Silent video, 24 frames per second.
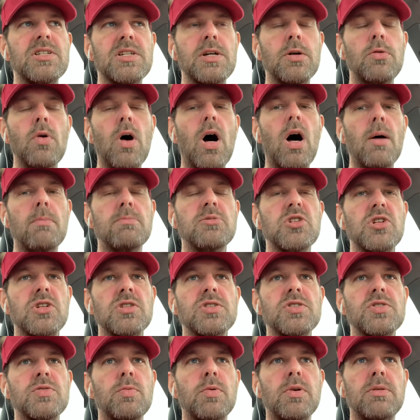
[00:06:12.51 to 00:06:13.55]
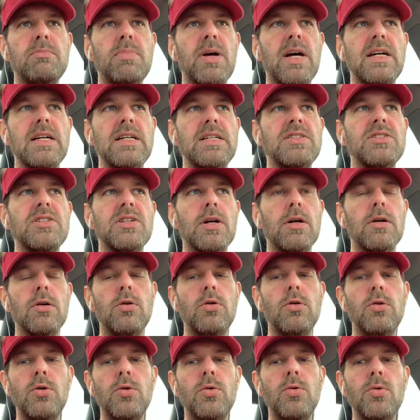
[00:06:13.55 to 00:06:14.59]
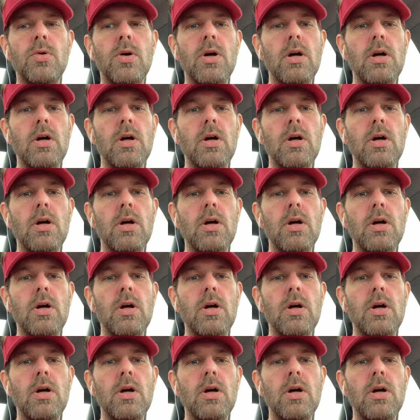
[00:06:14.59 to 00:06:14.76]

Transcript: two options would be to